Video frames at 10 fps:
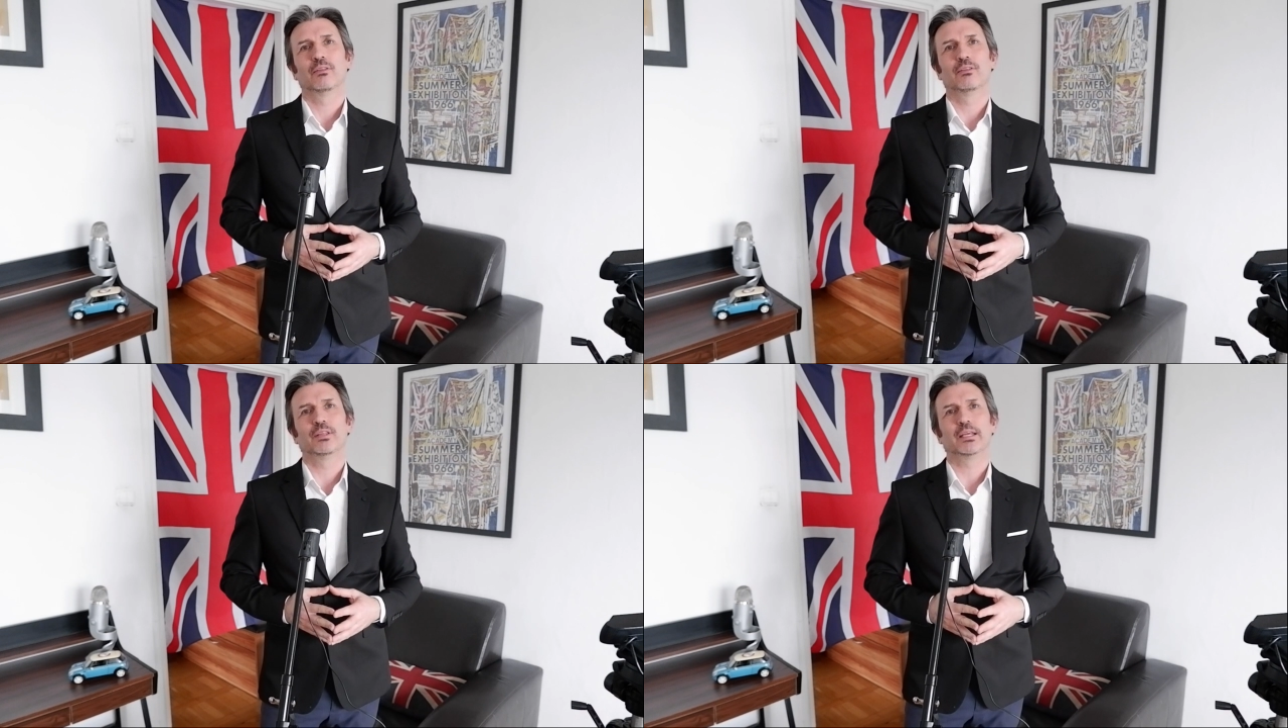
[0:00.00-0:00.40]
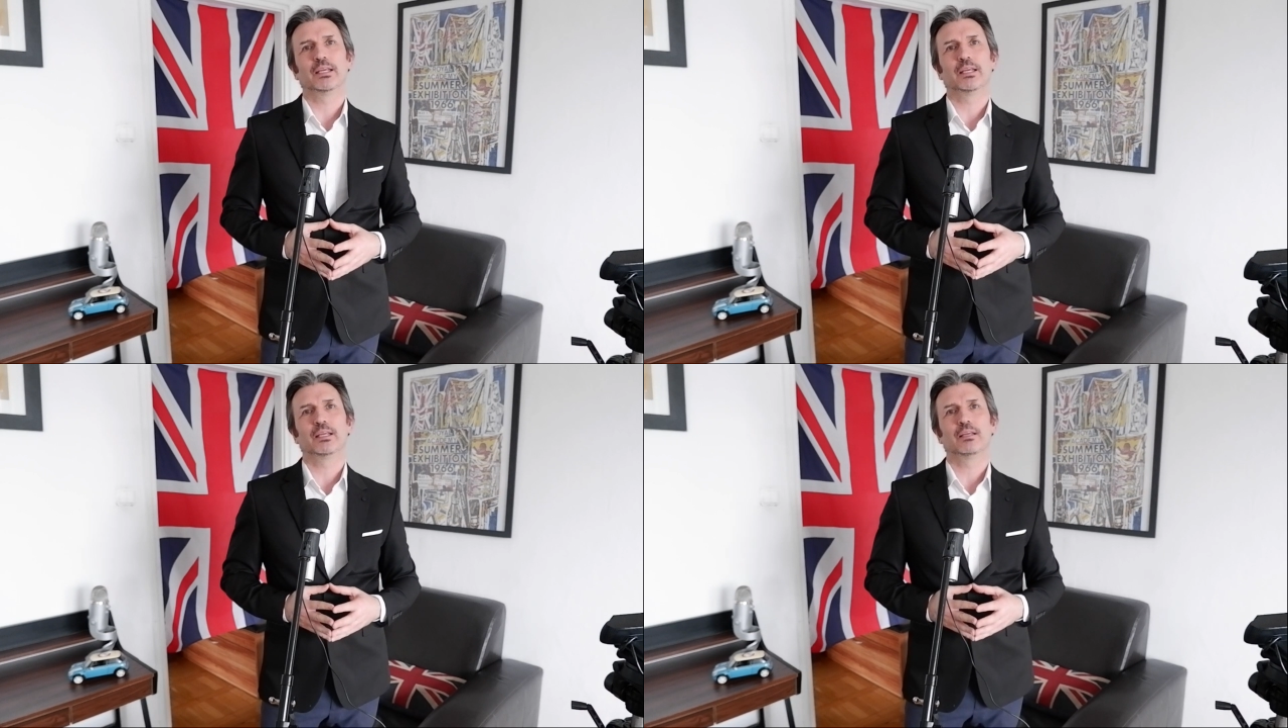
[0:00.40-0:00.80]

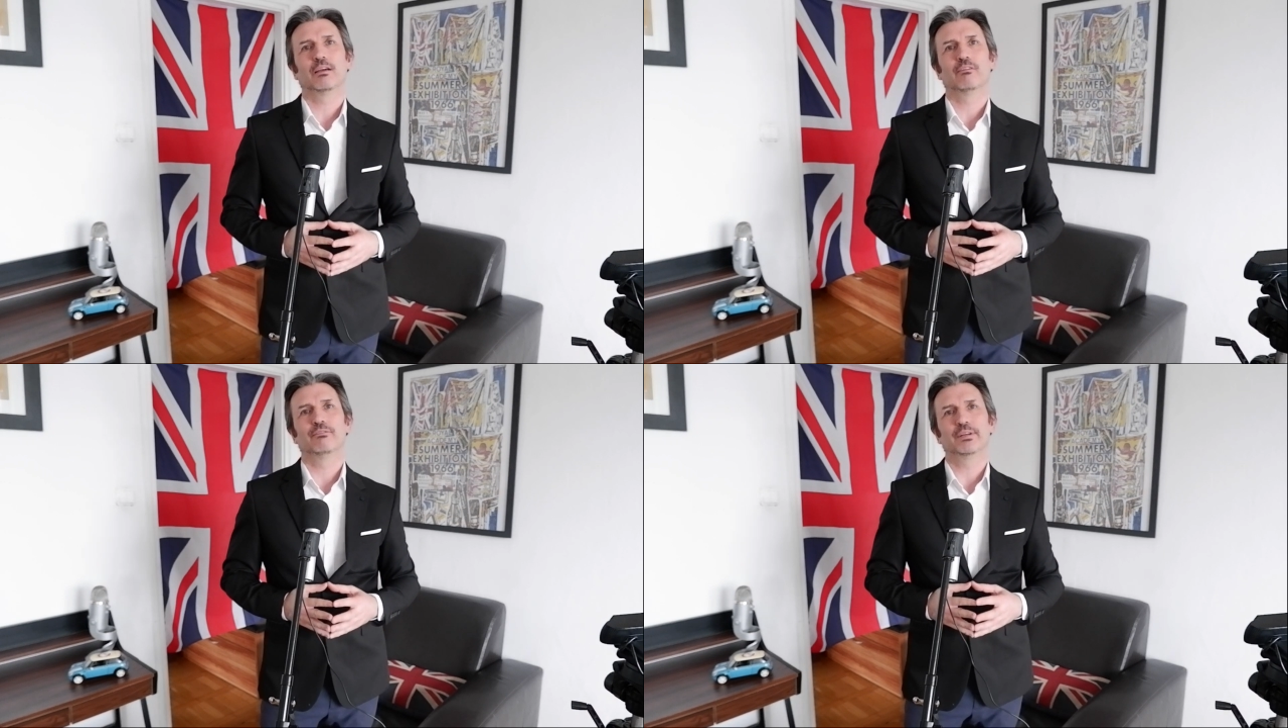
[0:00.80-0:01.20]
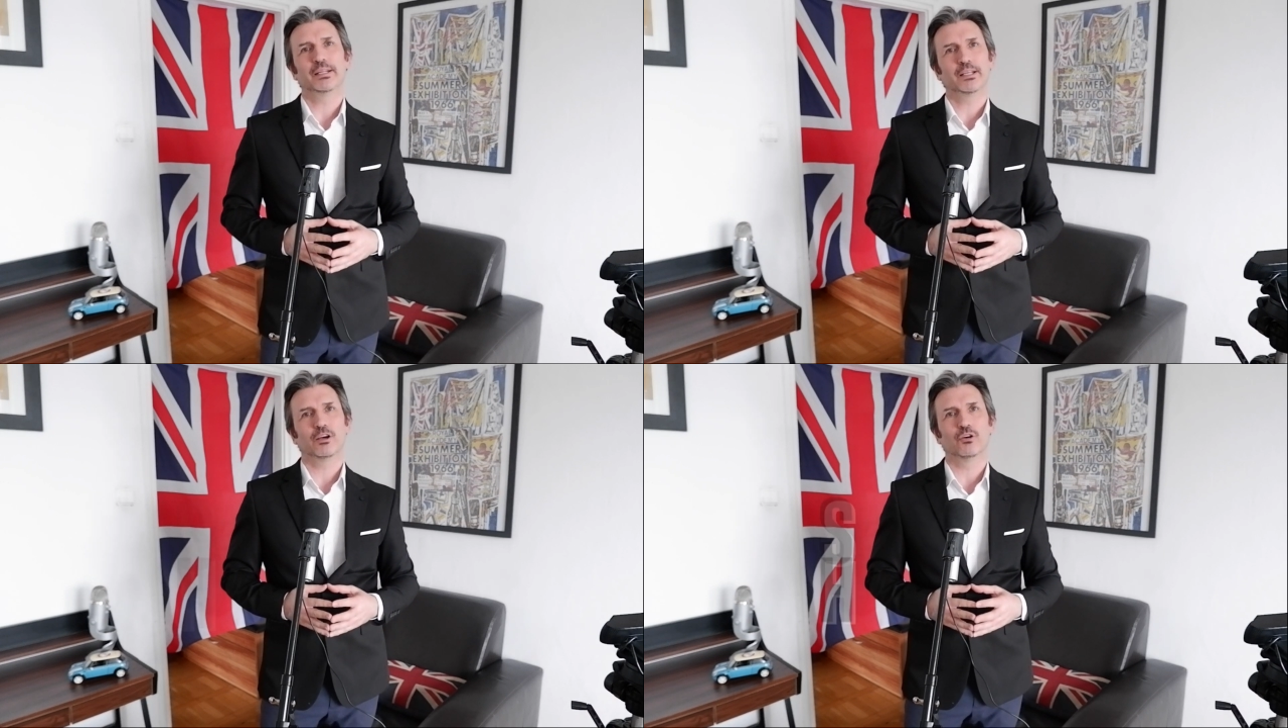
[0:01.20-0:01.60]
the
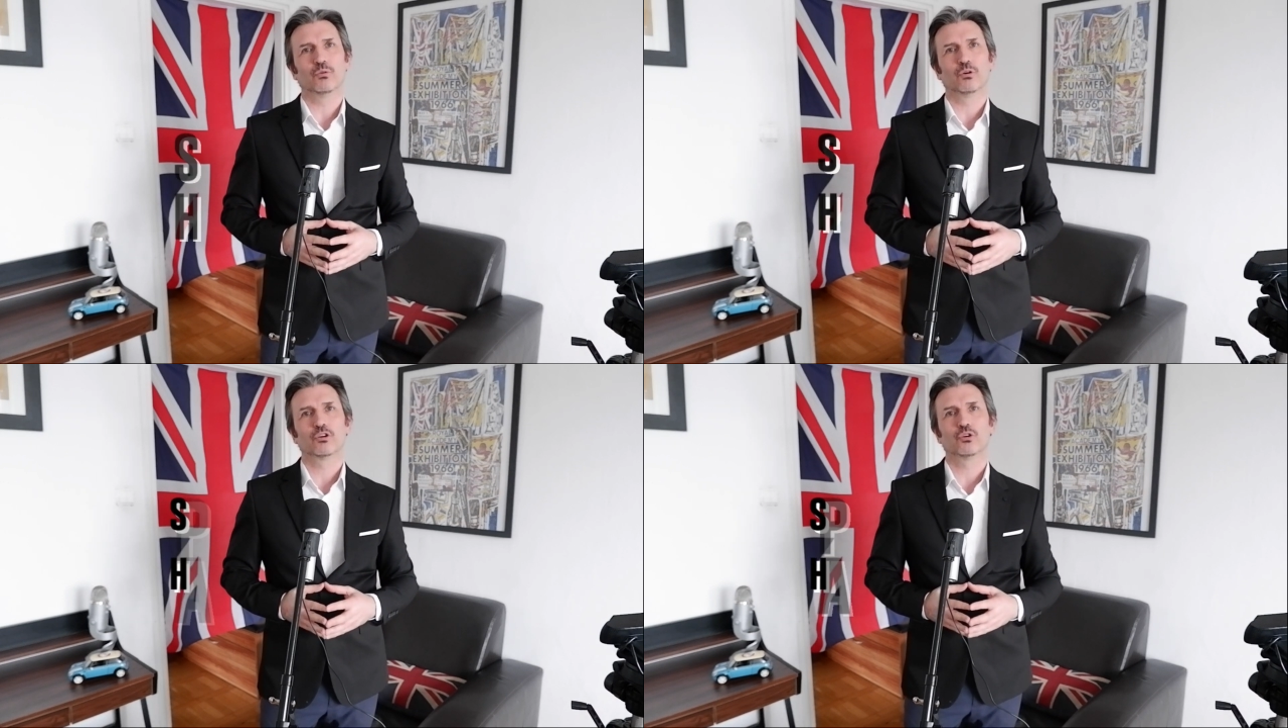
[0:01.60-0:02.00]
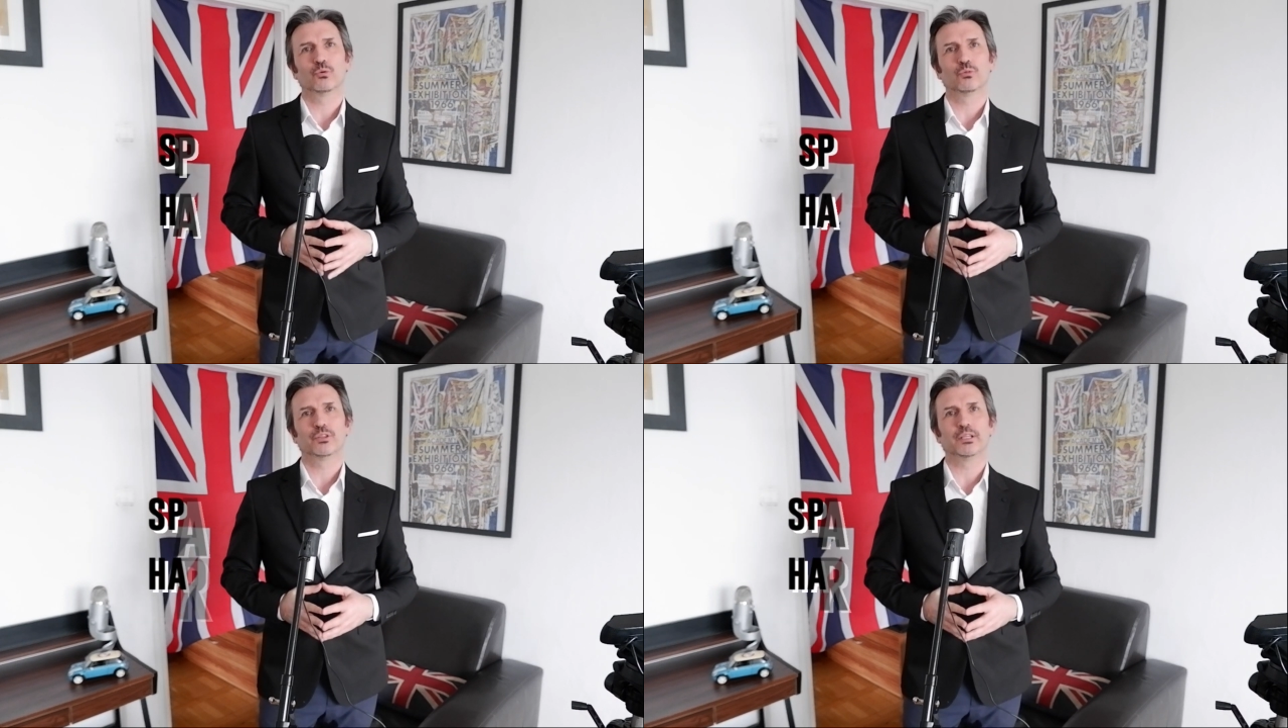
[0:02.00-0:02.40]
video
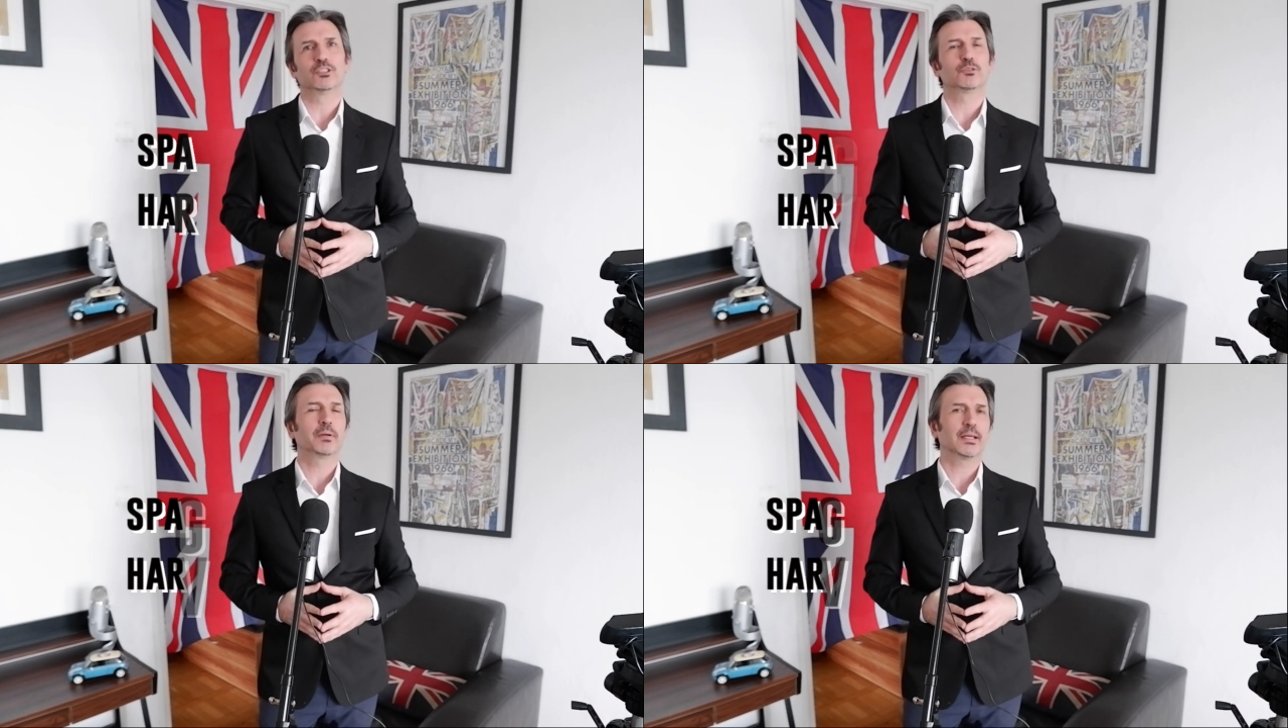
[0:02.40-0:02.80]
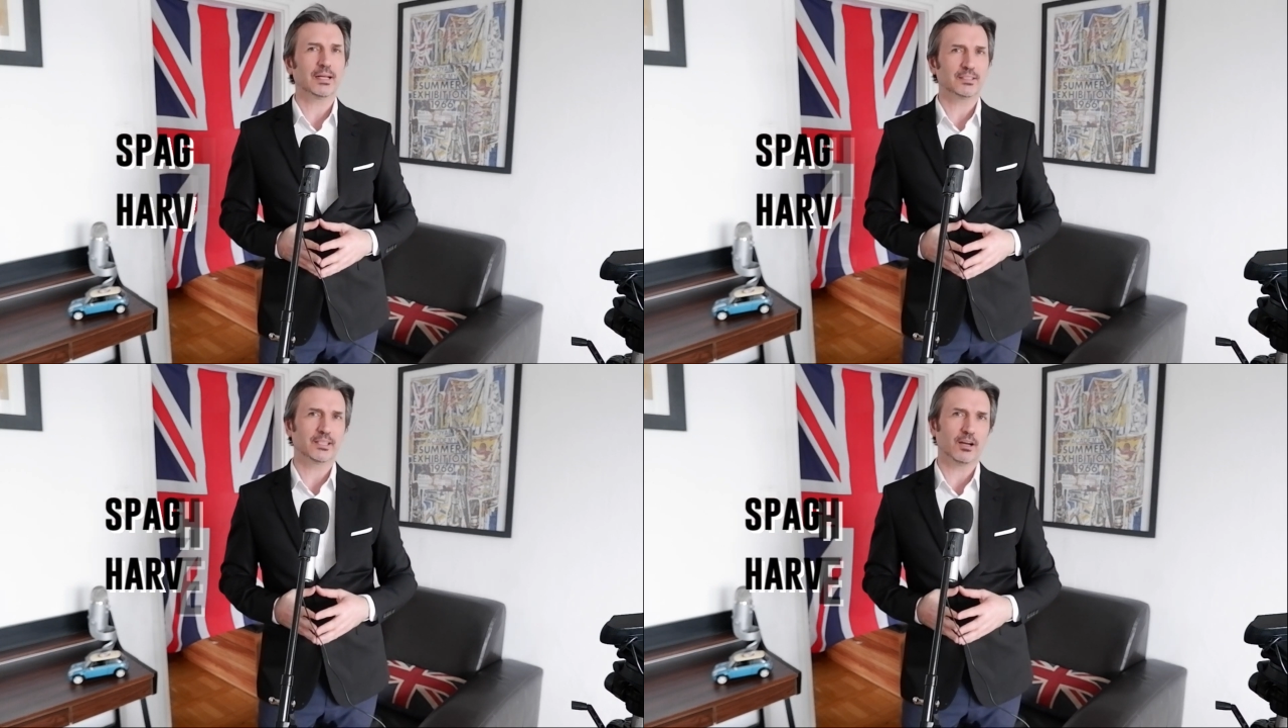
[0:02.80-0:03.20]
called The
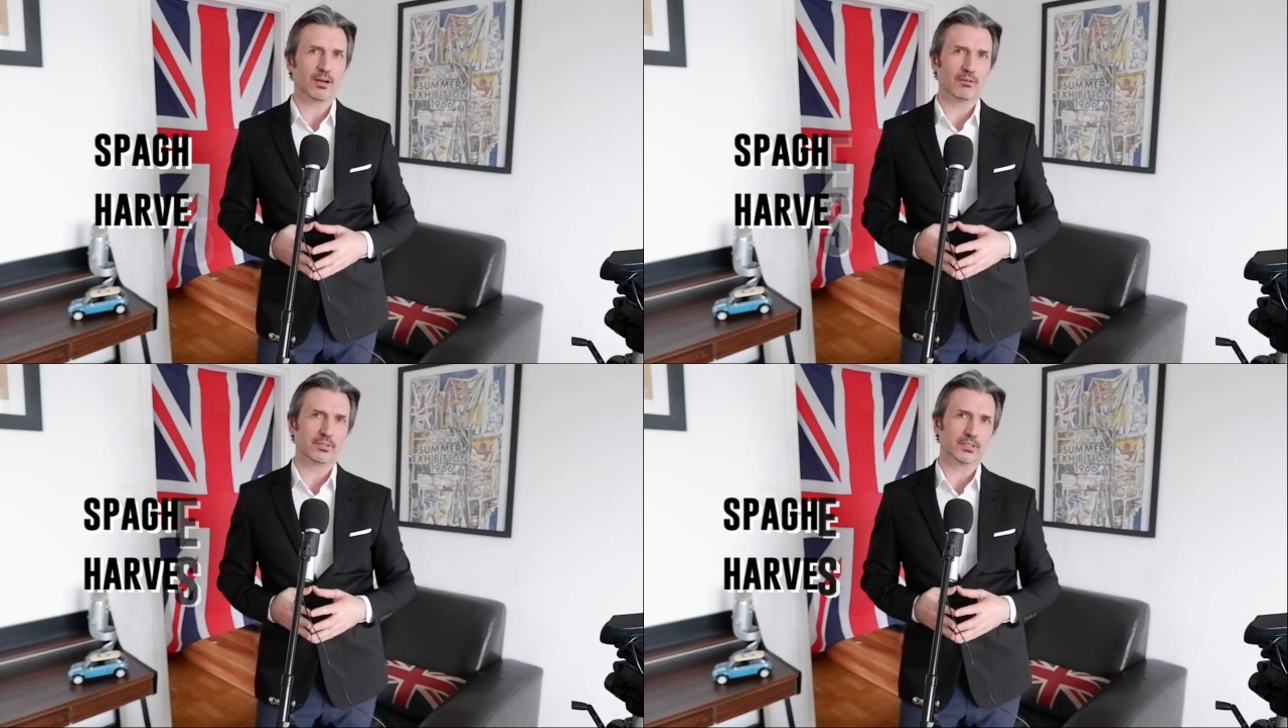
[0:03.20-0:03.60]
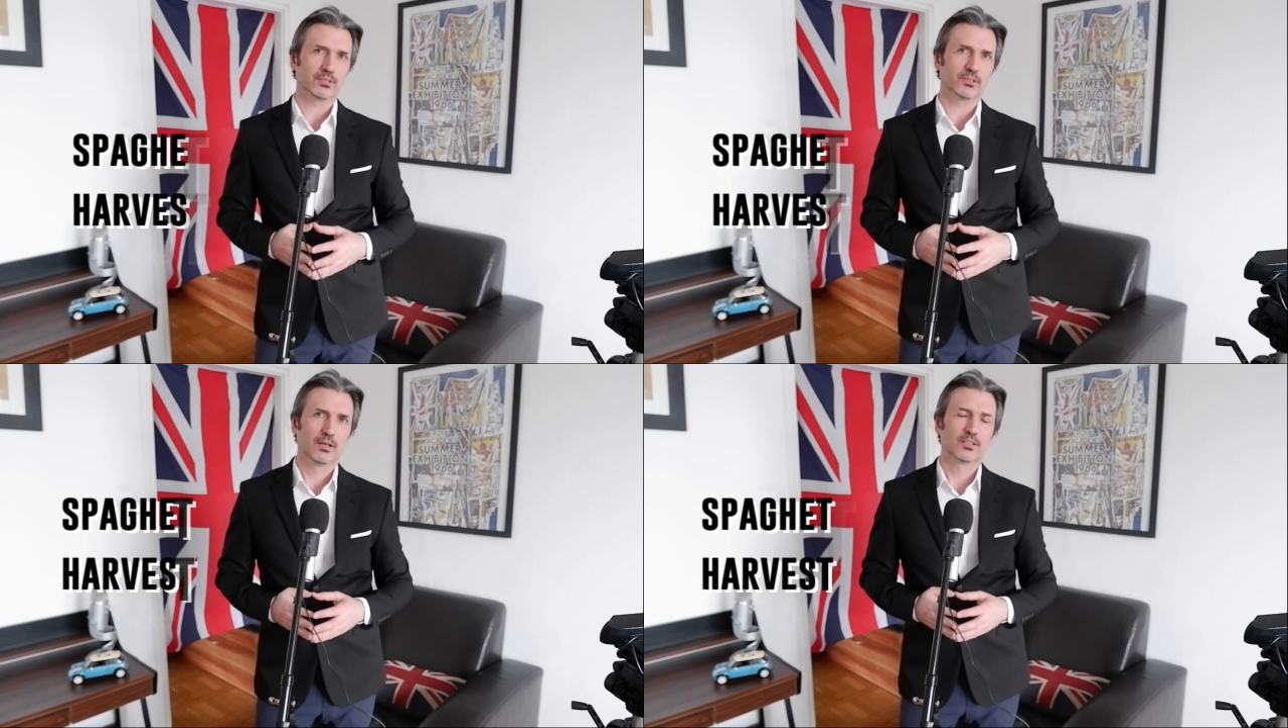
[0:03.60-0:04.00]
Spaghetti Harvest.